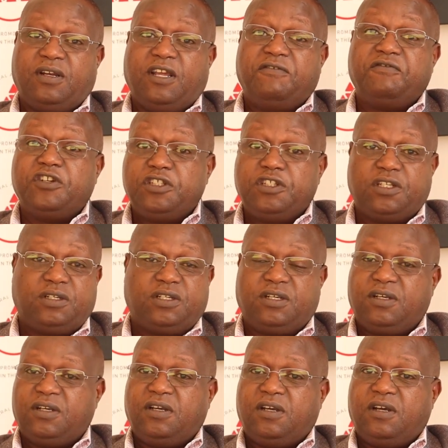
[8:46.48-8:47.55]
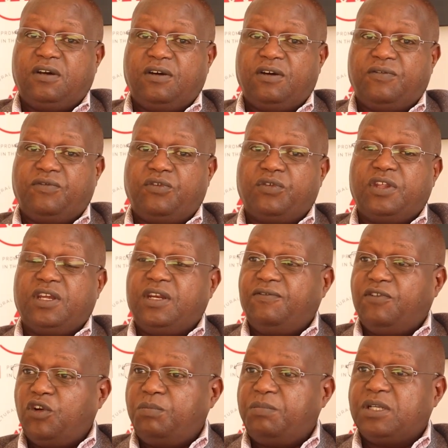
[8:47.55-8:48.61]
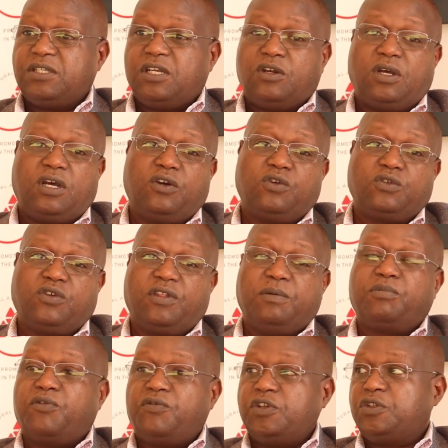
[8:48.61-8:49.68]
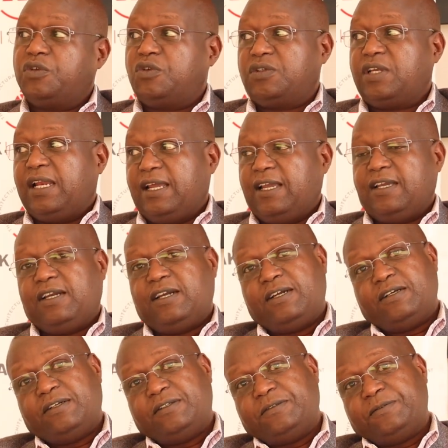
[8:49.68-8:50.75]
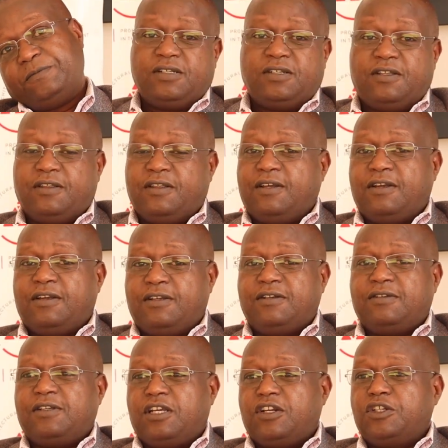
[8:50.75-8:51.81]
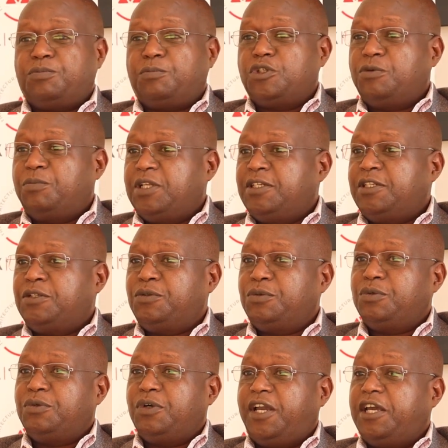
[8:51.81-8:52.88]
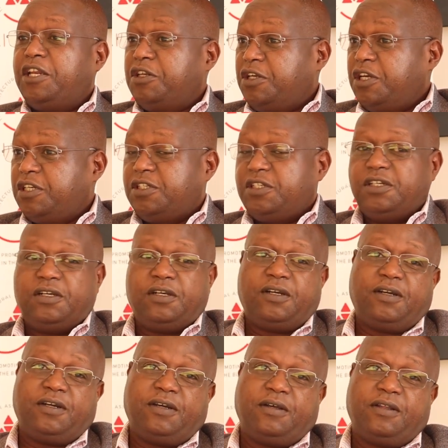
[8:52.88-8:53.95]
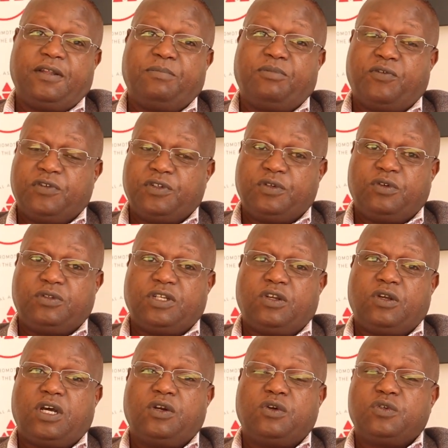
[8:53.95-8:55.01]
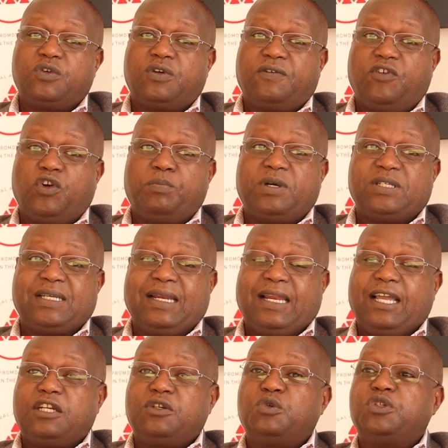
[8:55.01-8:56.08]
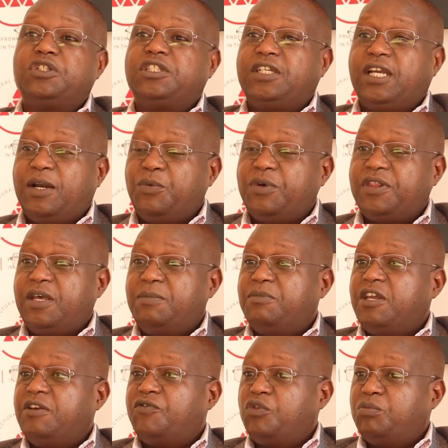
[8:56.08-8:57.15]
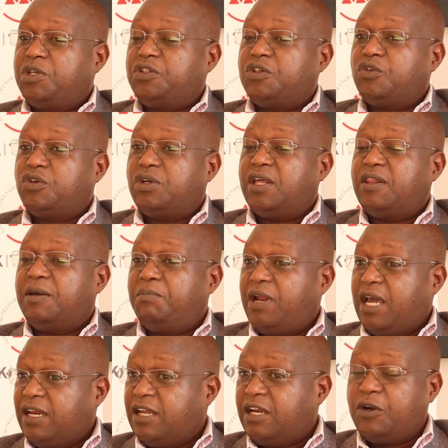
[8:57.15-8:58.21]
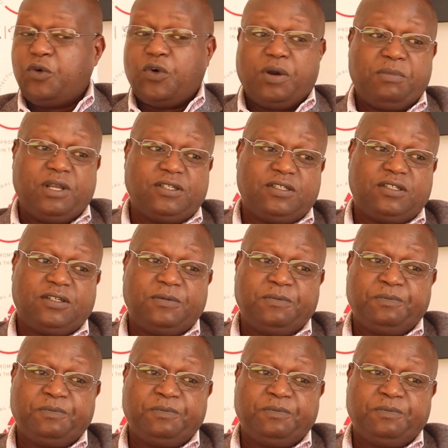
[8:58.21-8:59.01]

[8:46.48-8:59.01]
efficient for the developers and also the professionals alike. Yes, it is a responsibility to engage the professionals and also developers alike to share with them the information on the planning requirements.